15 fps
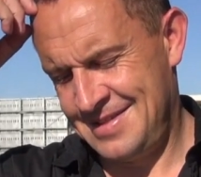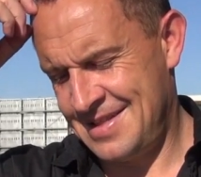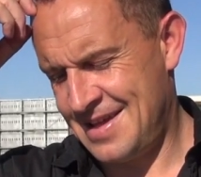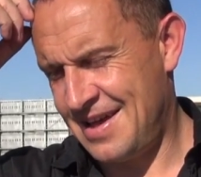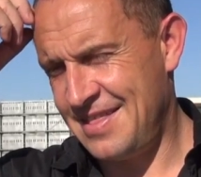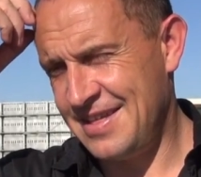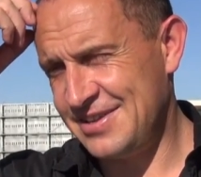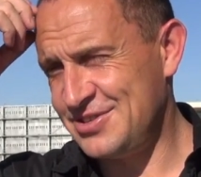
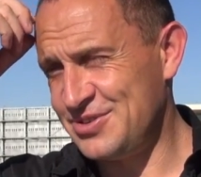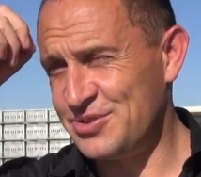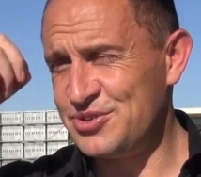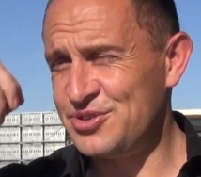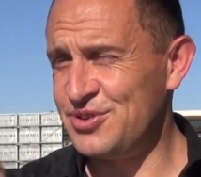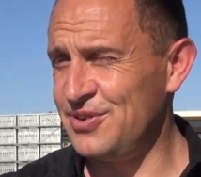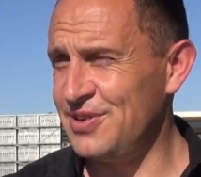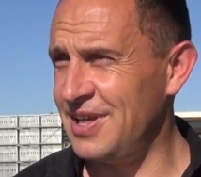No, that's not
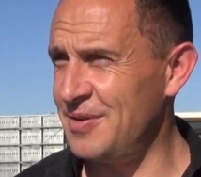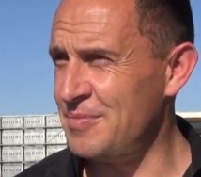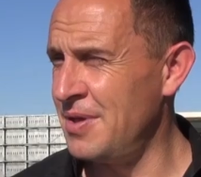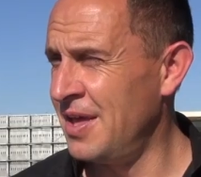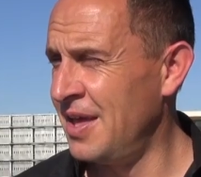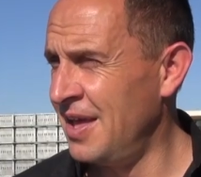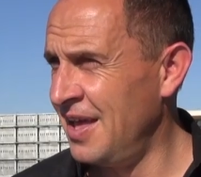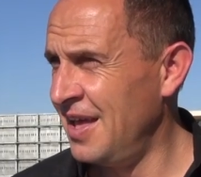true, Liam.
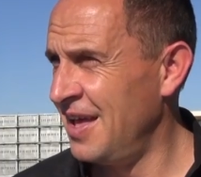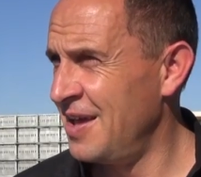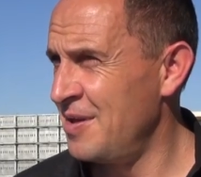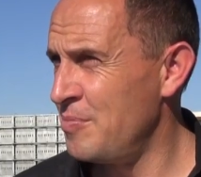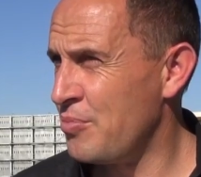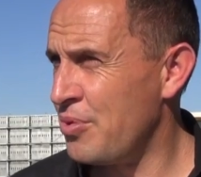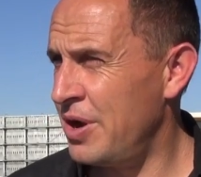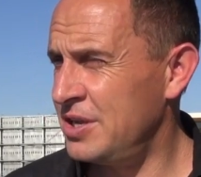
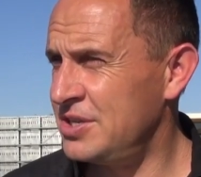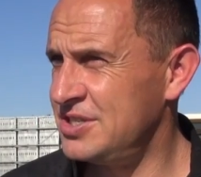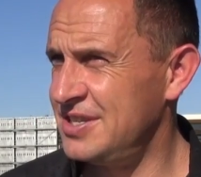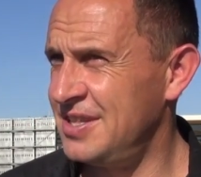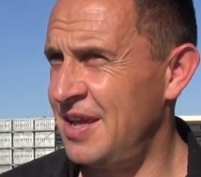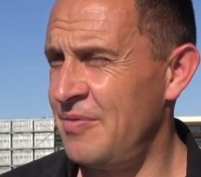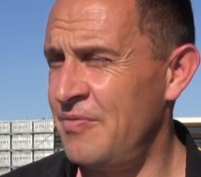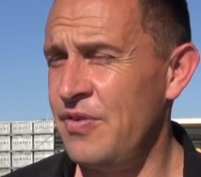Press,
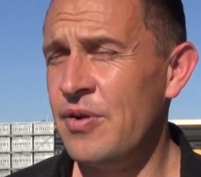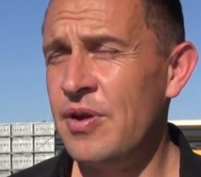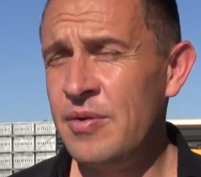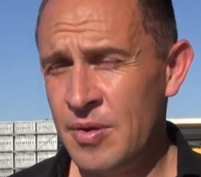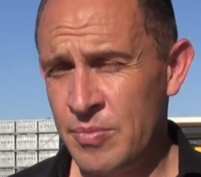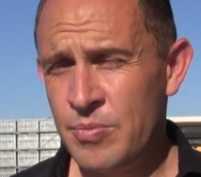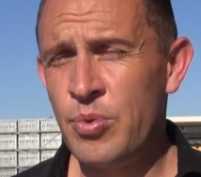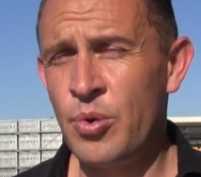they're very
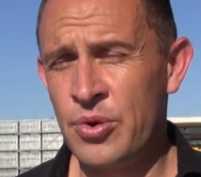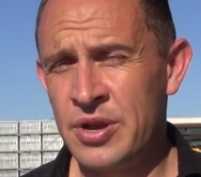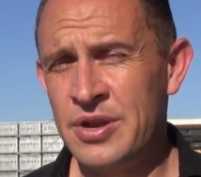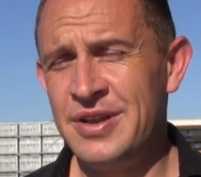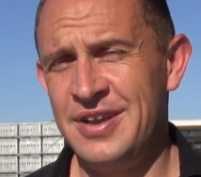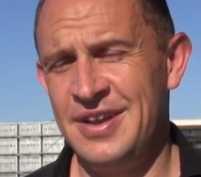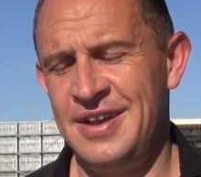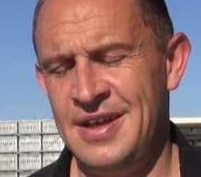important.
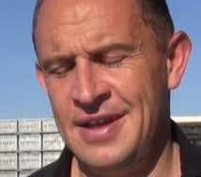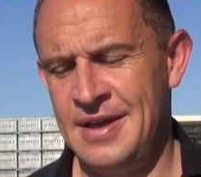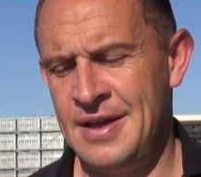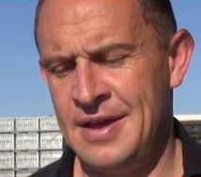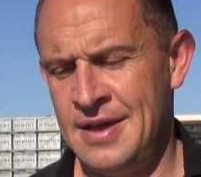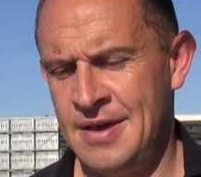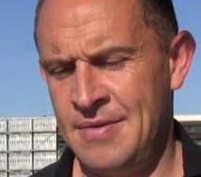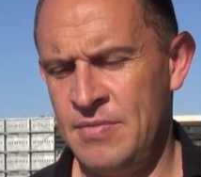
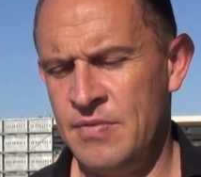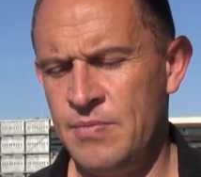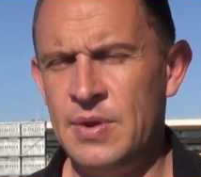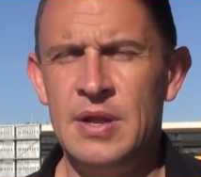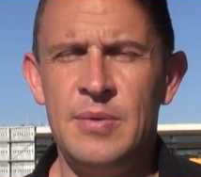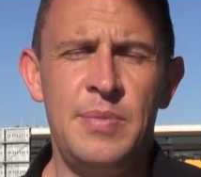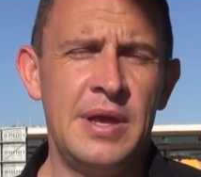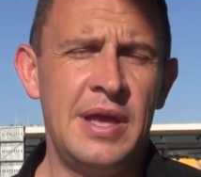They've
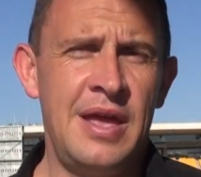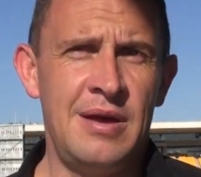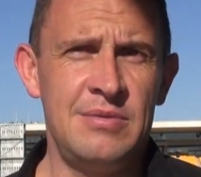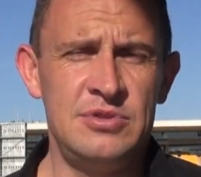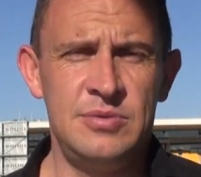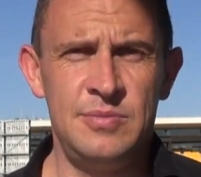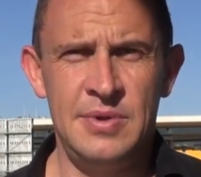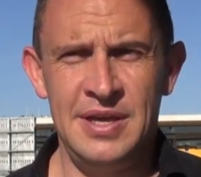been a big help
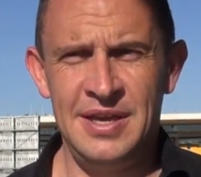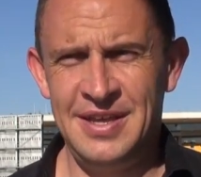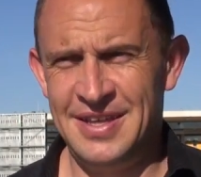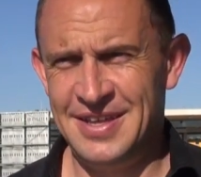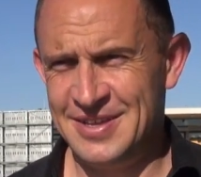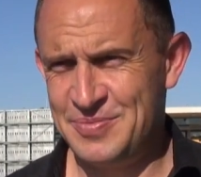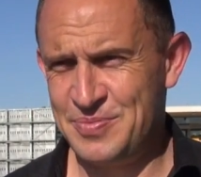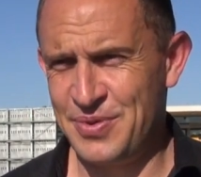to me.
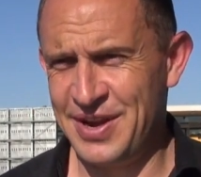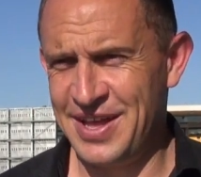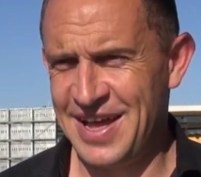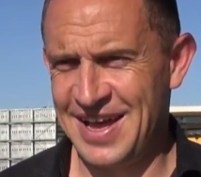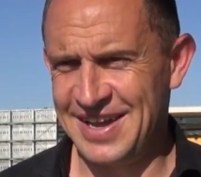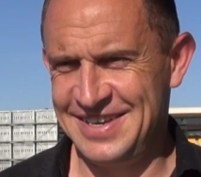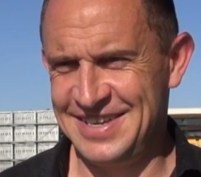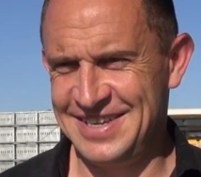It's pretty
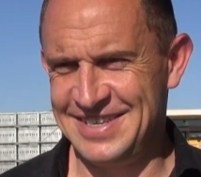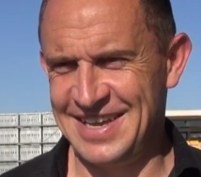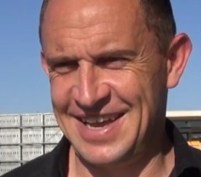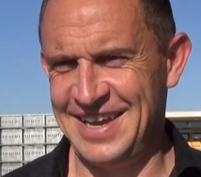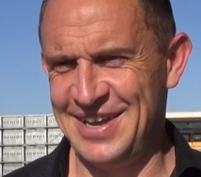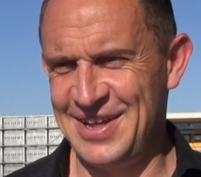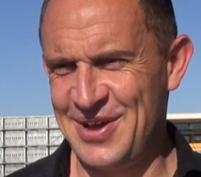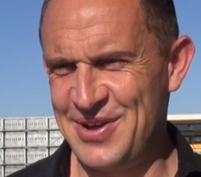hard to
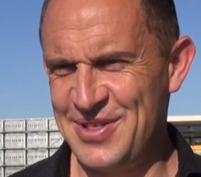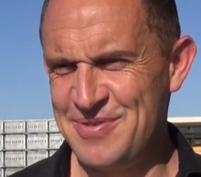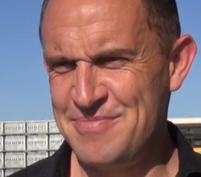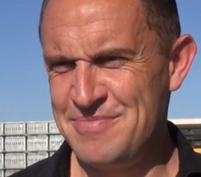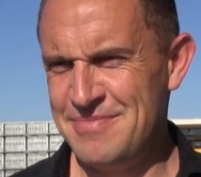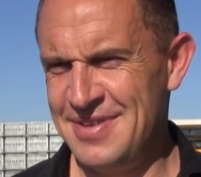say no to them.